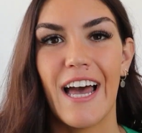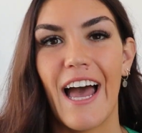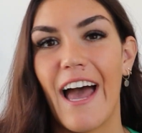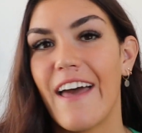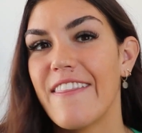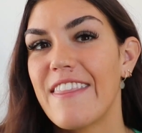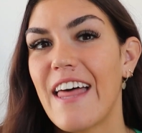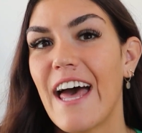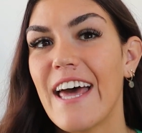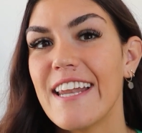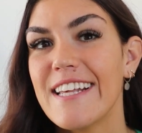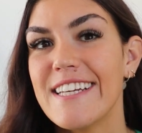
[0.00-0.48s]

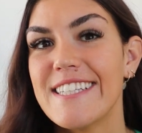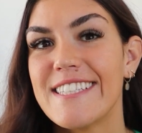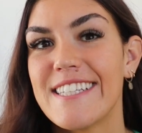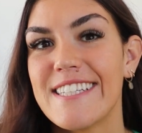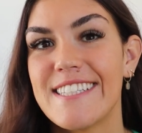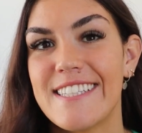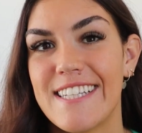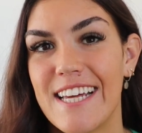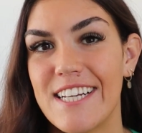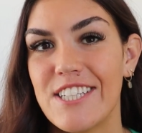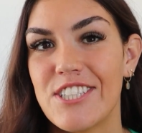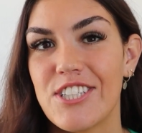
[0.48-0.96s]
And that is
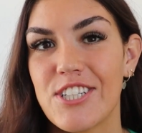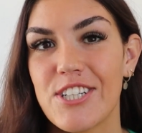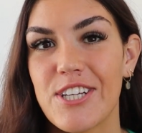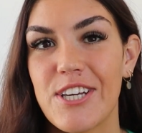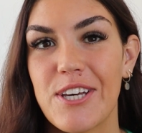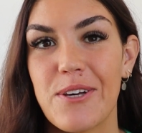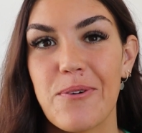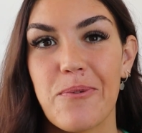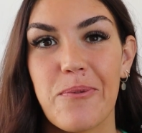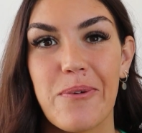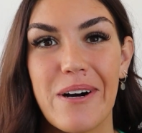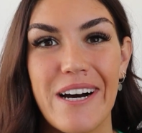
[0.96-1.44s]

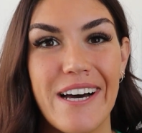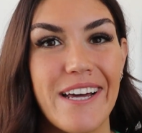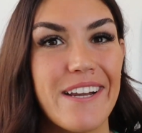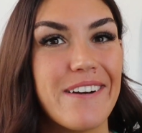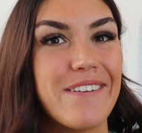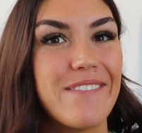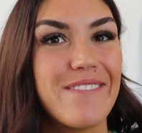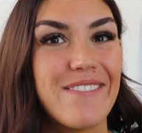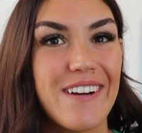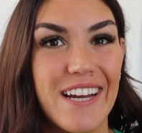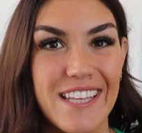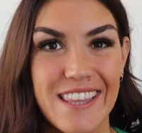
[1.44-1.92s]
essentially
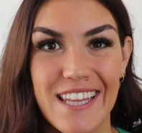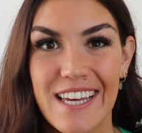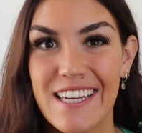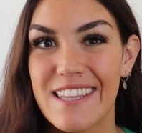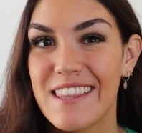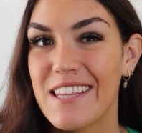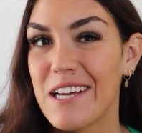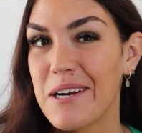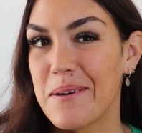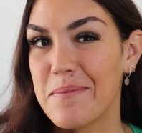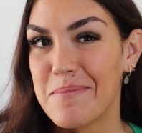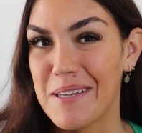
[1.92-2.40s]
what red
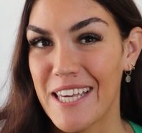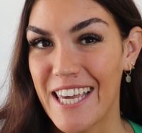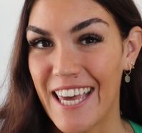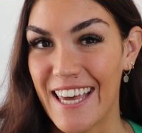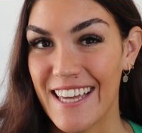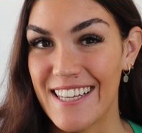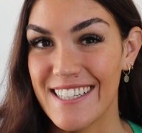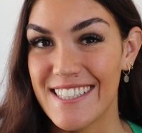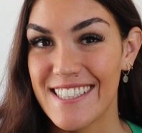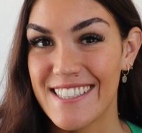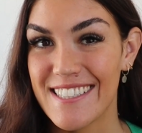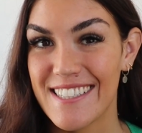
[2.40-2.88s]
light therapy
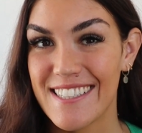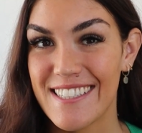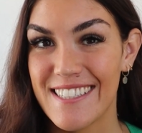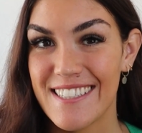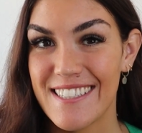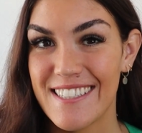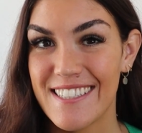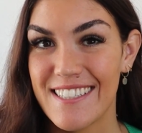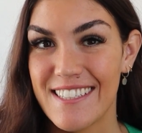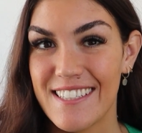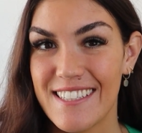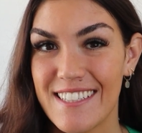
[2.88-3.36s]
is.
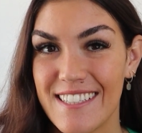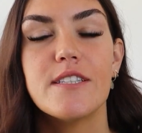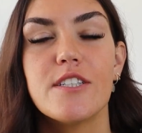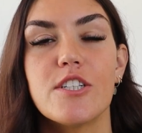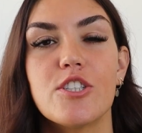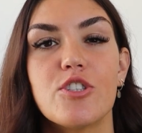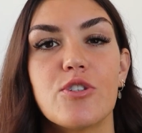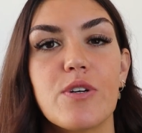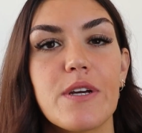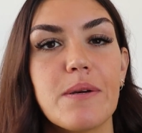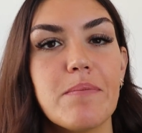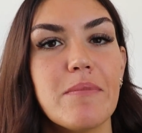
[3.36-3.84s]
It's
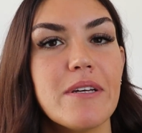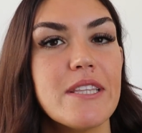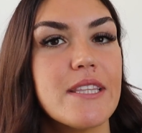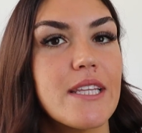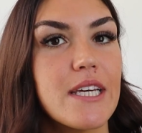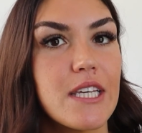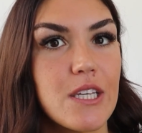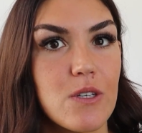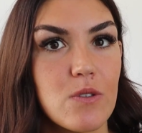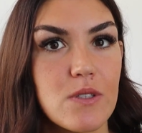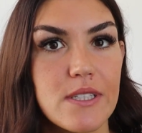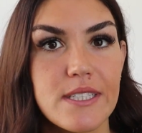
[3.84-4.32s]
a treatment
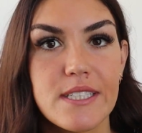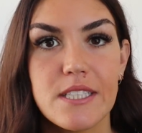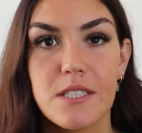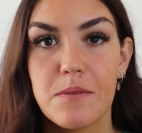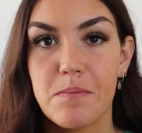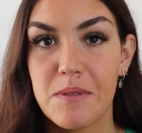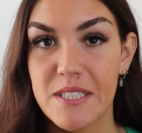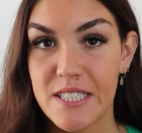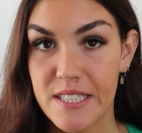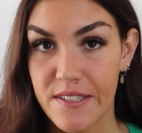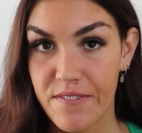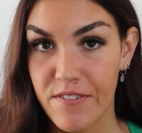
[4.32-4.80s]
that uses
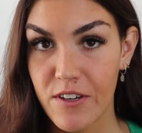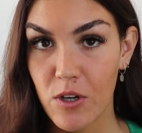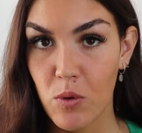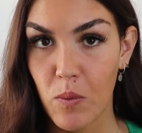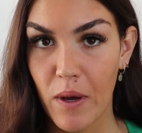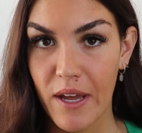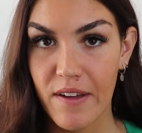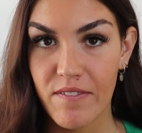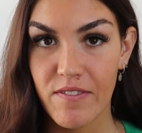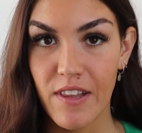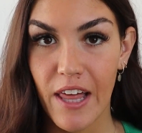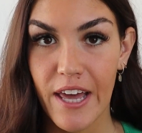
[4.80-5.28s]
specific
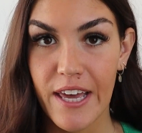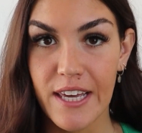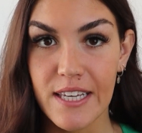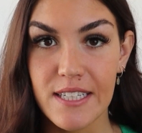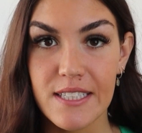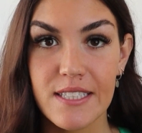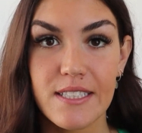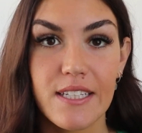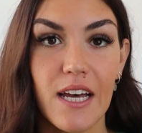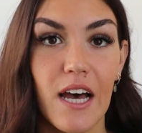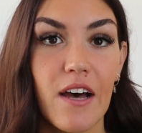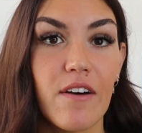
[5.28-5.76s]

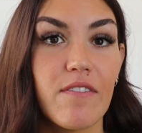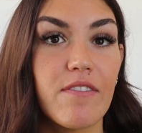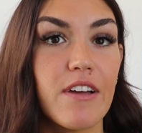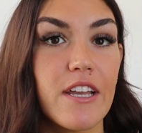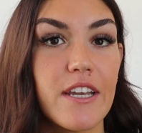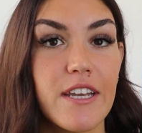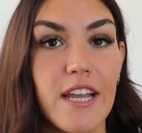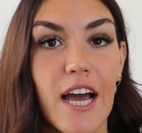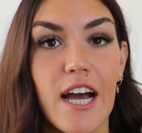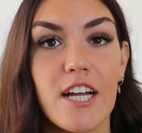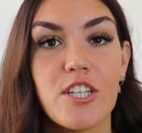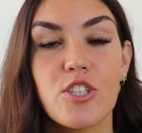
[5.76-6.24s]
wavelengths
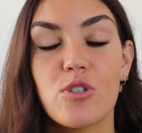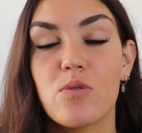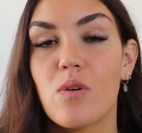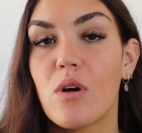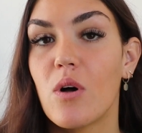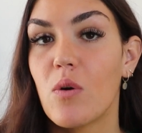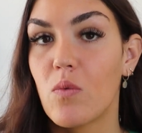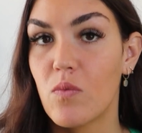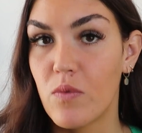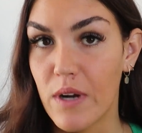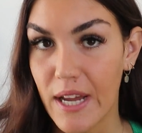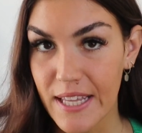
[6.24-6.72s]
of
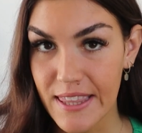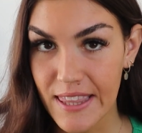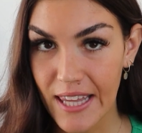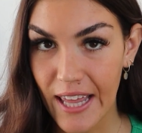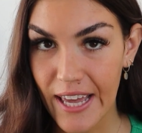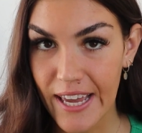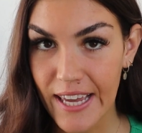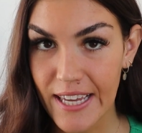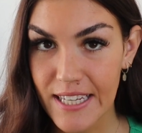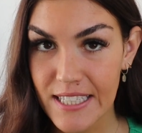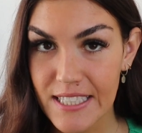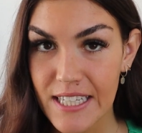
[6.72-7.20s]
natural red
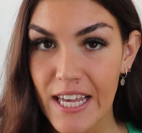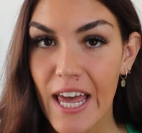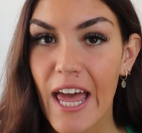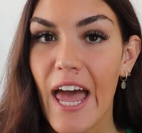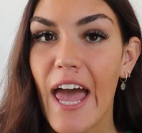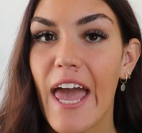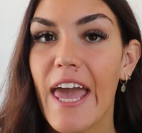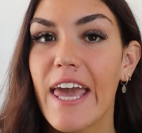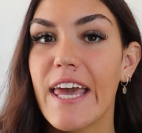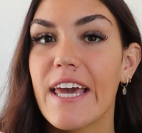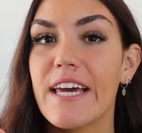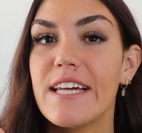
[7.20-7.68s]
light
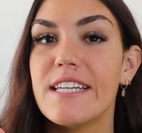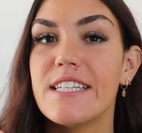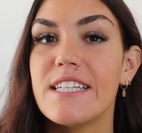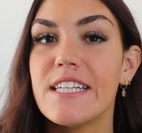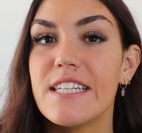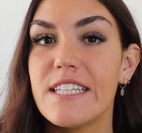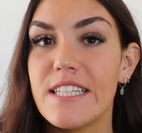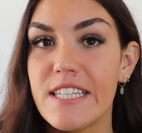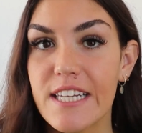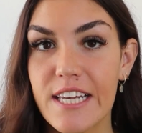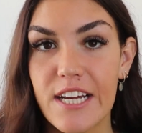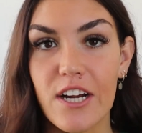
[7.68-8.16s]

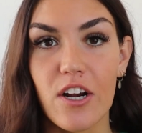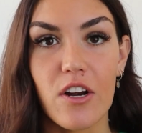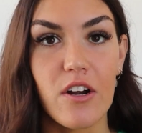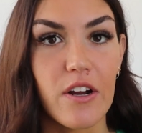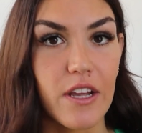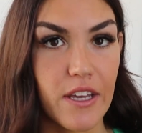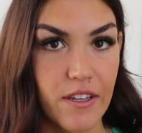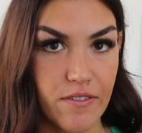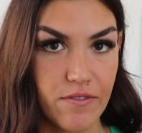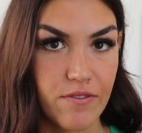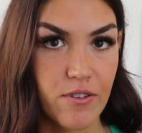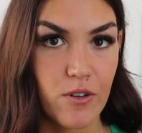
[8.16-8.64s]
and
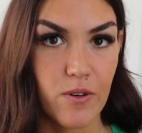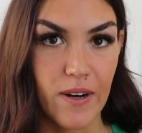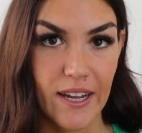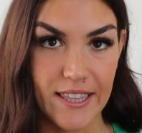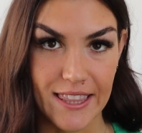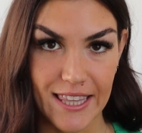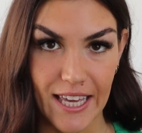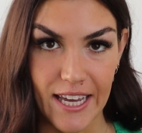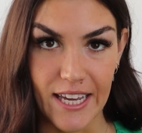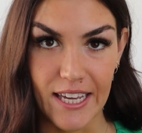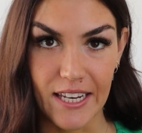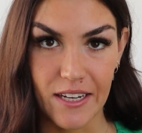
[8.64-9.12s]
near
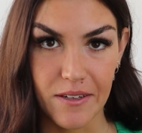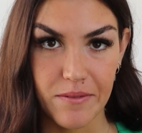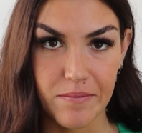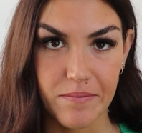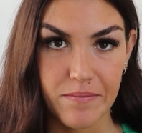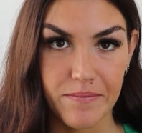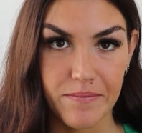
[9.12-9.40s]
infrared light.